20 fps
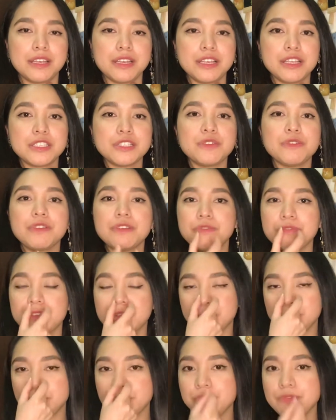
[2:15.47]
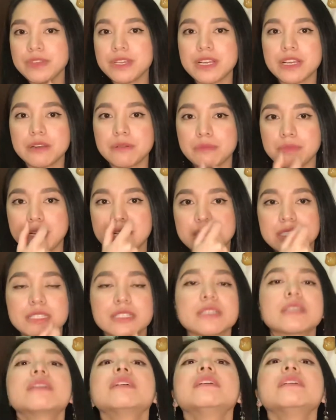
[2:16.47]
So if we're moving our
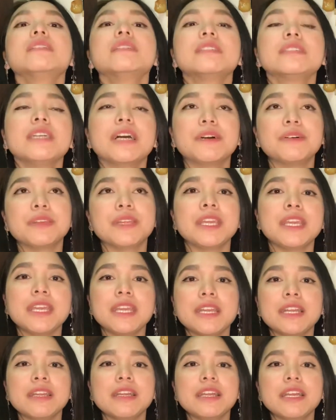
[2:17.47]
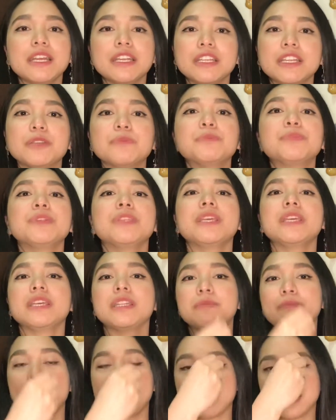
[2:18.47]
mask down here and then putting
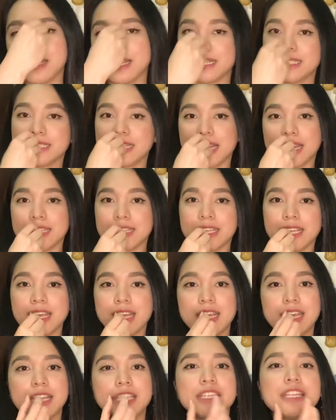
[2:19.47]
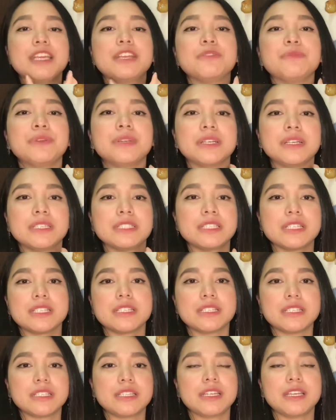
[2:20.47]
it back like that, then we're
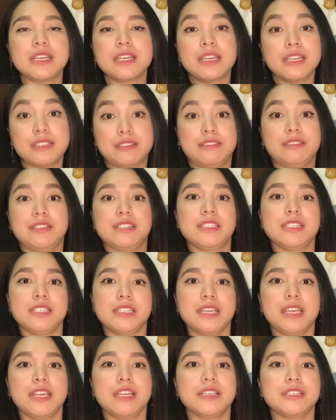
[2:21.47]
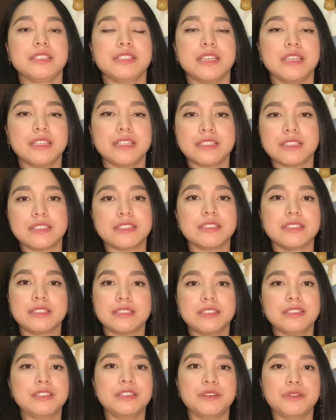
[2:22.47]
just in case it's,
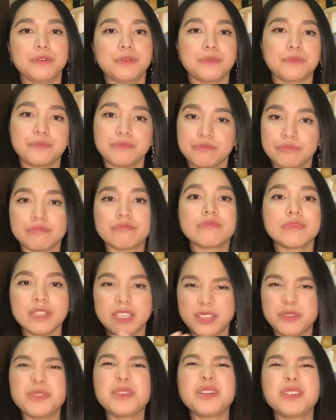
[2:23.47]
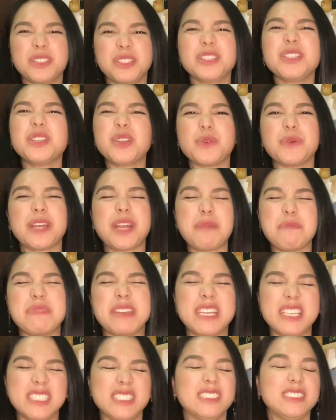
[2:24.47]
you know what I
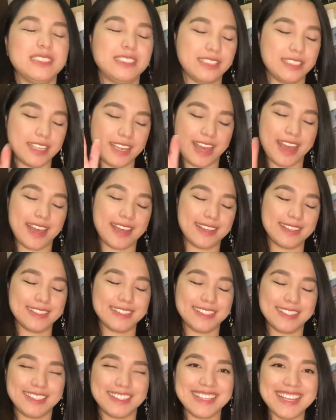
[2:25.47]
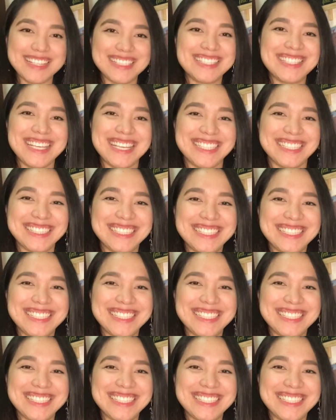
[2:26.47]
mean. Yeah, that's it.